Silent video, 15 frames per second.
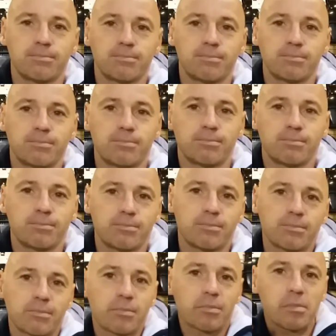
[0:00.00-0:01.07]
spirit than a
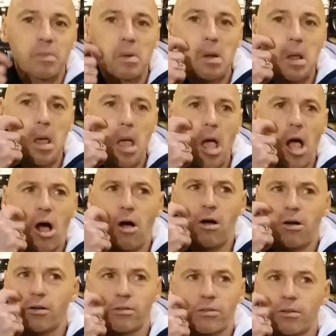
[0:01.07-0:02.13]
5-0
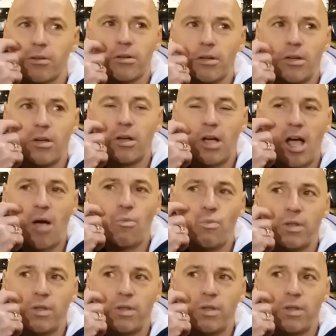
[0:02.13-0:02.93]
stroll sometimes.